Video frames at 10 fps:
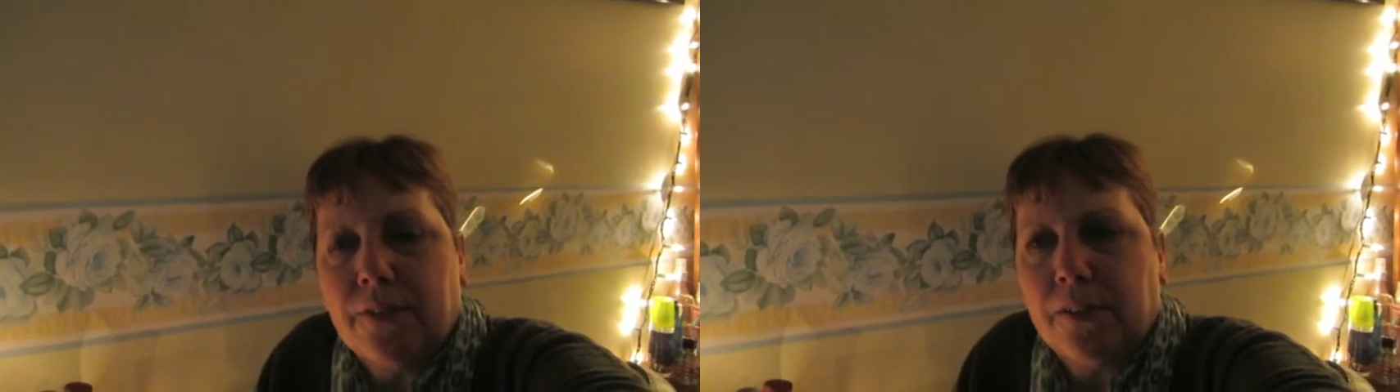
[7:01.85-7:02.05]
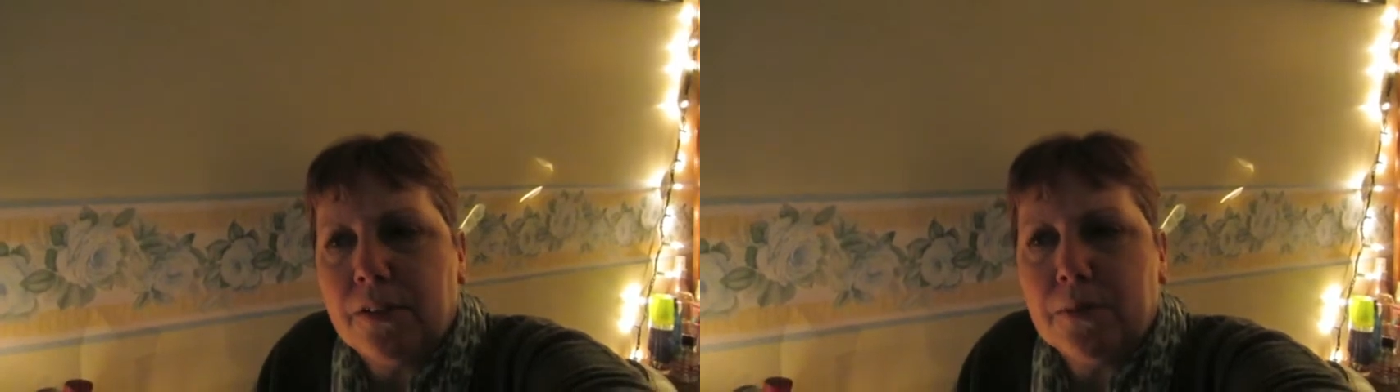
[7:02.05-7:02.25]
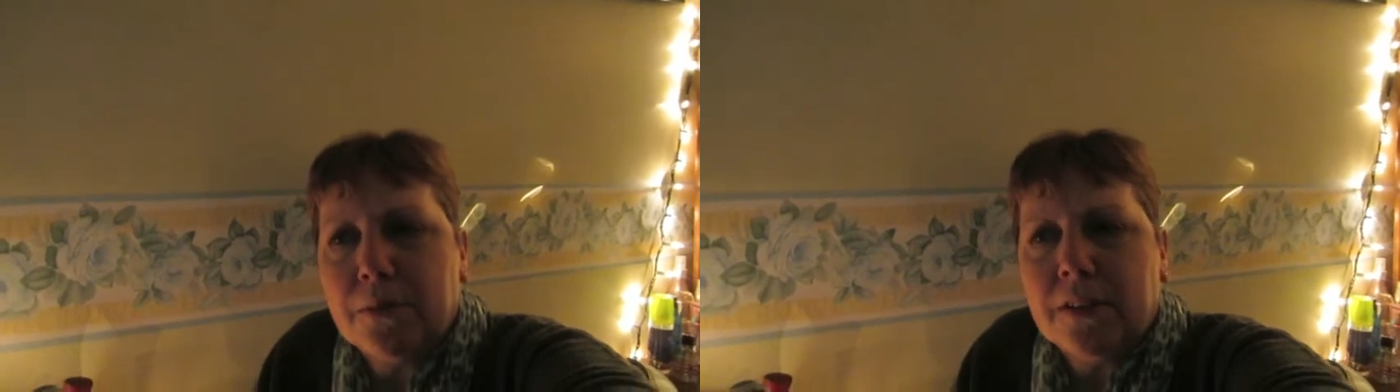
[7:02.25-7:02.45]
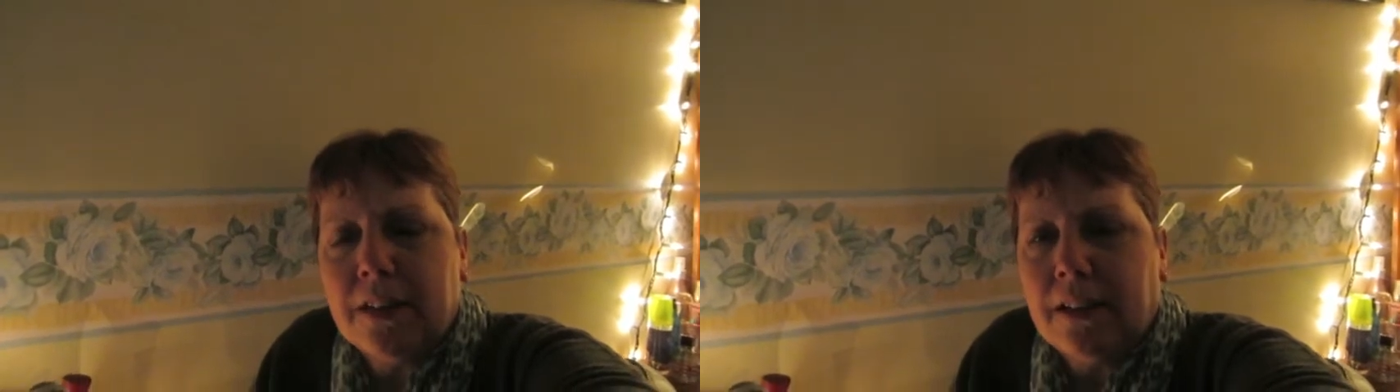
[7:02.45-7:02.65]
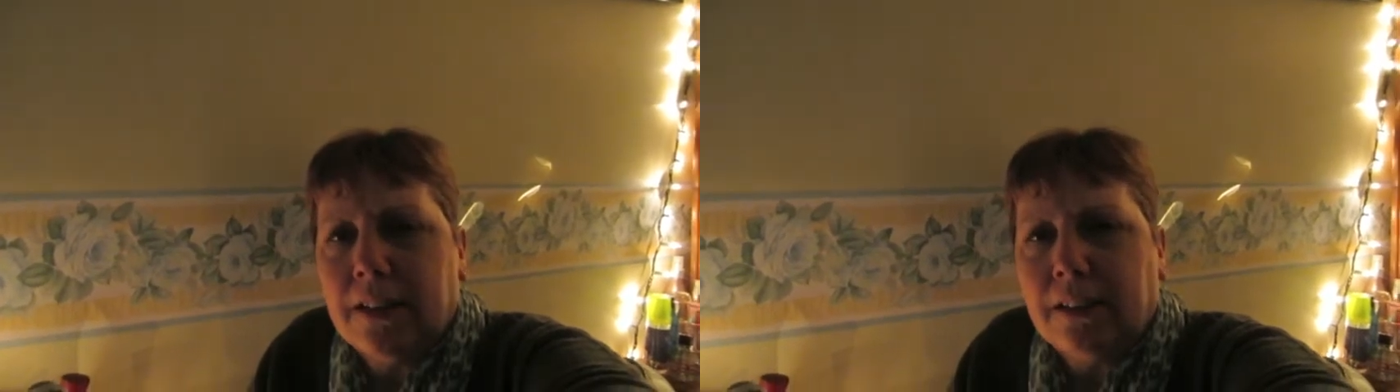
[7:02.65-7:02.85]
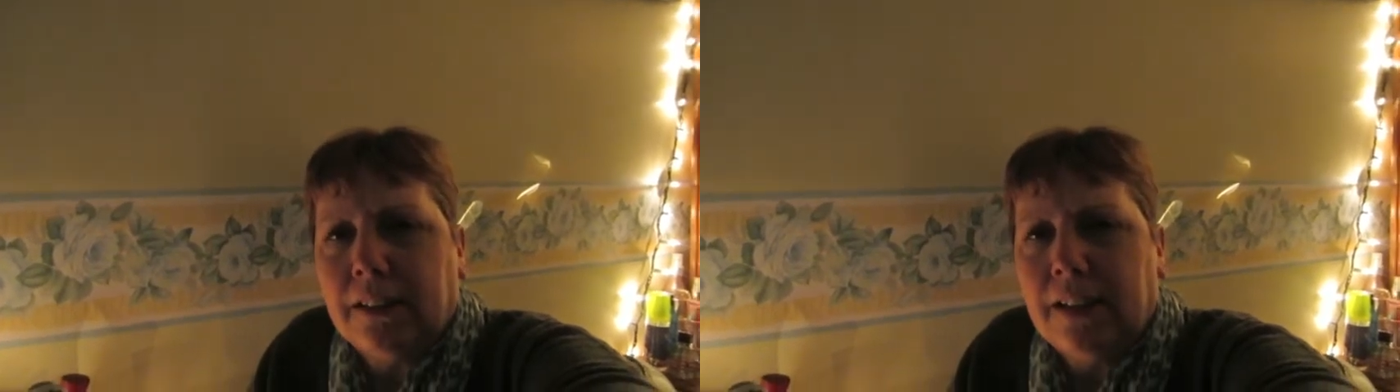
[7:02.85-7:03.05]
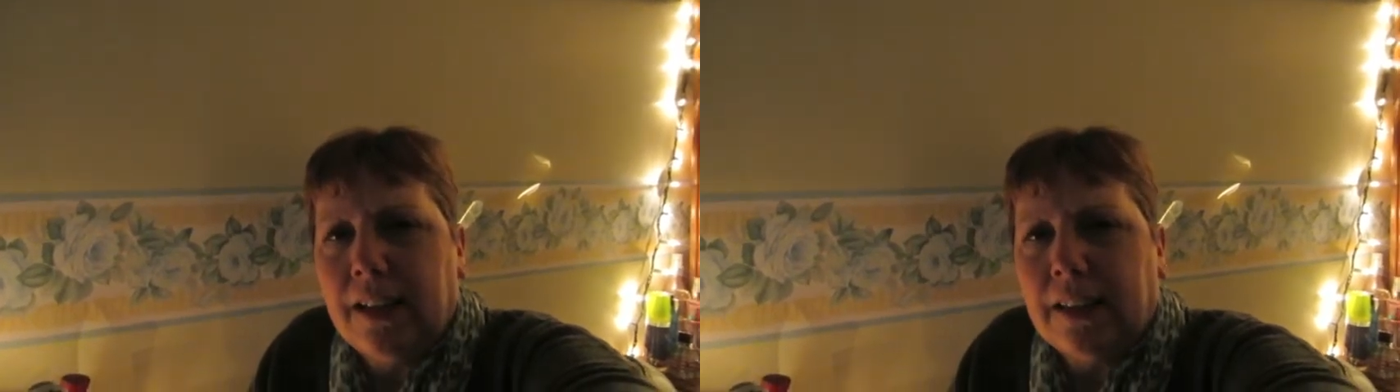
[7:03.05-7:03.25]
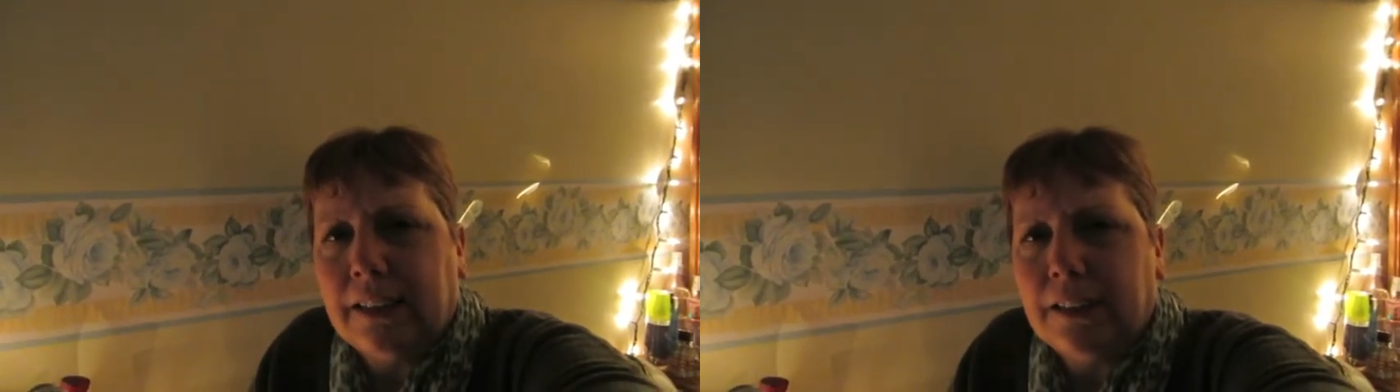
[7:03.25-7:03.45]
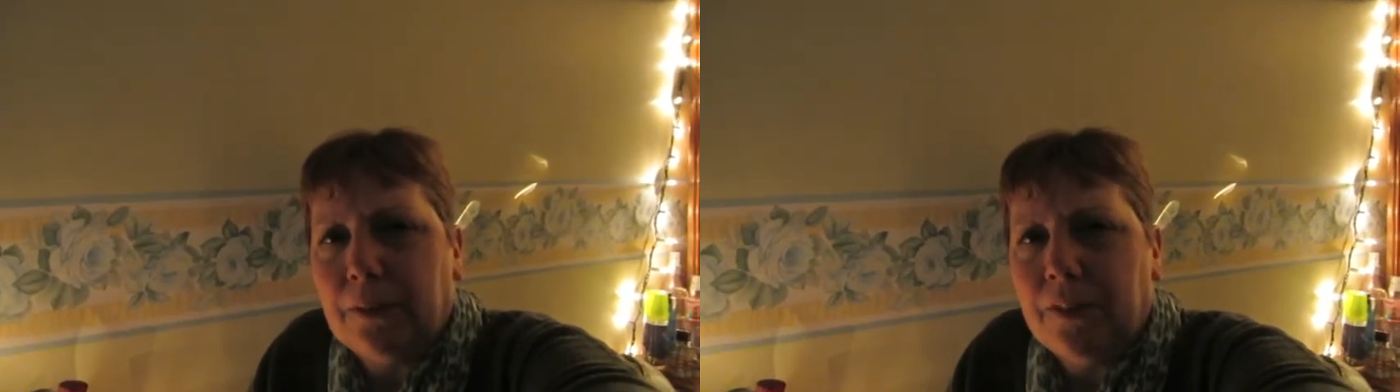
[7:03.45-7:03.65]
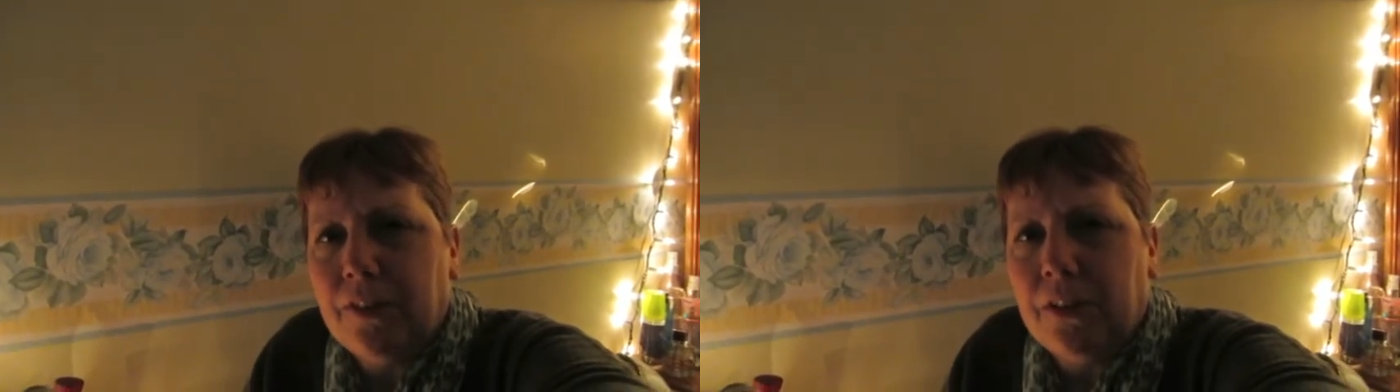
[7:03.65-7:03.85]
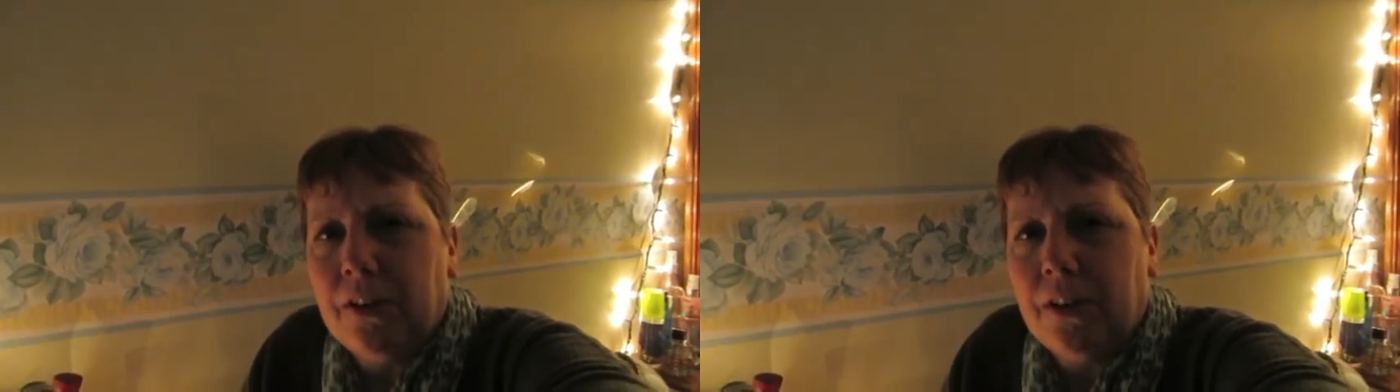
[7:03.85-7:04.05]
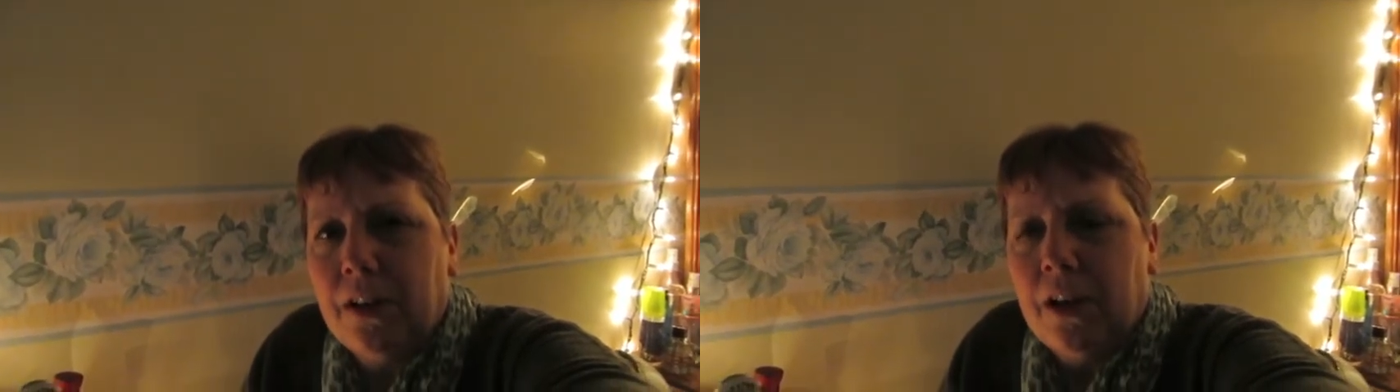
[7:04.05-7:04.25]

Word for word: up for Christmas dinner? Did I ask this before?